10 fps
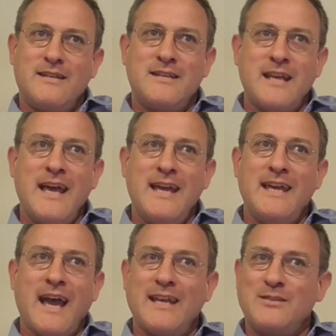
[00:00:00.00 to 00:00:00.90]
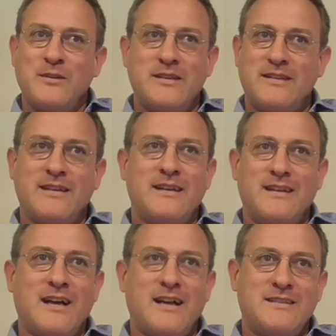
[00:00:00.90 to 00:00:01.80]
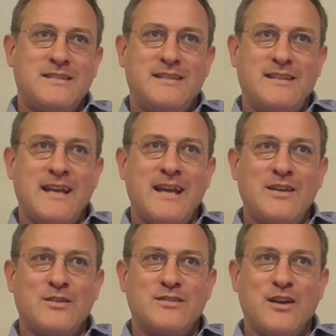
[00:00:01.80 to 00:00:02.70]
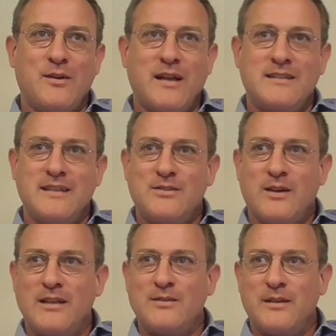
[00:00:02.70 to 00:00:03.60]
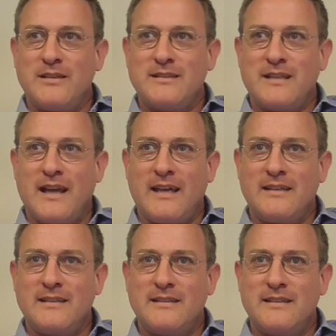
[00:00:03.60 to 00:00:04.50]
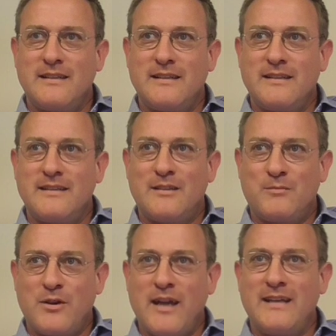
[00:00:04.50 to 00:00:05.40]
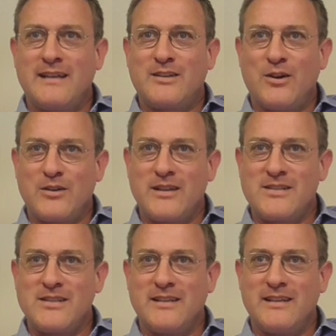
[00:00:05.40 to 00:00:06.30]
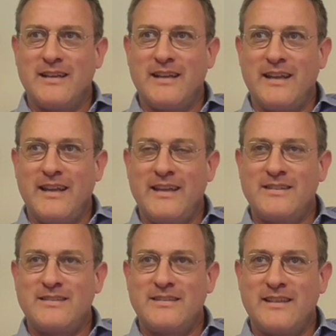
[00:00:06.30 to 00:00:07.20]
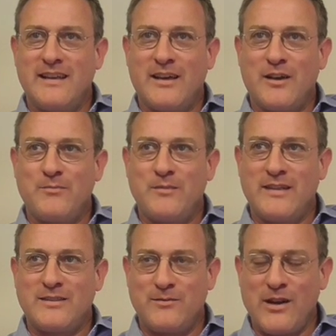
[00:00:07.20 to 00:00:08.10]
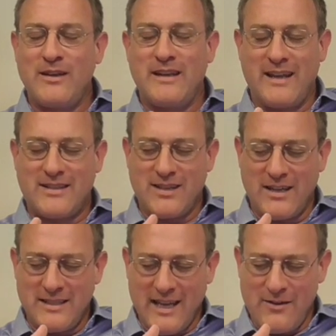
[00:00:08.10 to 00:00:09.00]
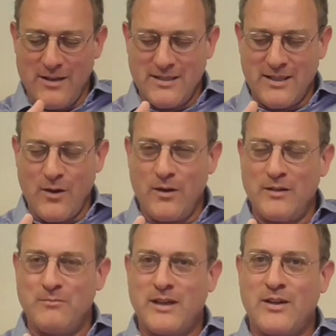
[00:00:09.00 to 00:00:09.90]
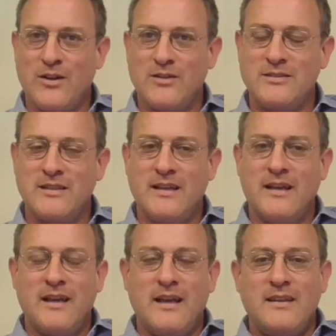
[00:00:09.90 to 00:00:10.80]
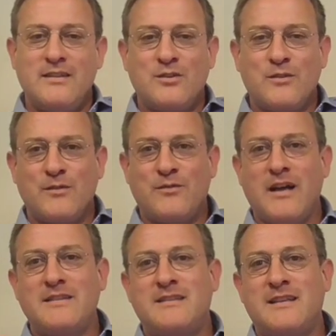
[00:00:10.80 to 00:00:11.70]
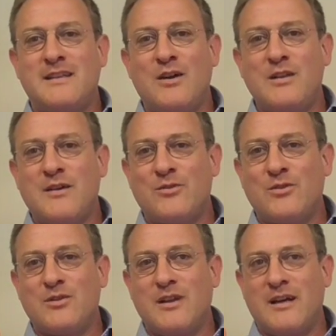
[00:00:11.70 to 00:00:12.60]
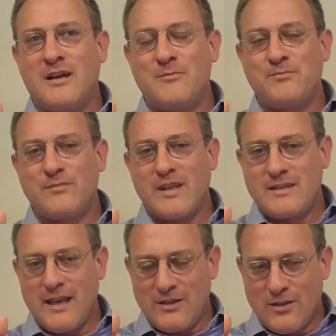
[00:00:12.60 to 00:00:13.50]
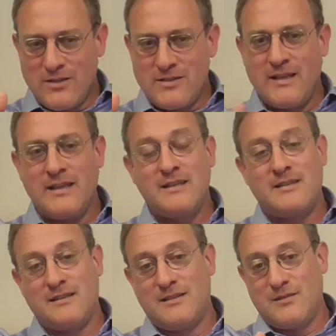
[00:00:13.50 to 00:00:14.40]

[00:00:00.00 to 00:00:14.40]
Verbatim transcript: today, as with the last decade or so, actually, trying to understand the brain and cognition is um, is a very exciting area to go in because sort of advances in low level um, technology,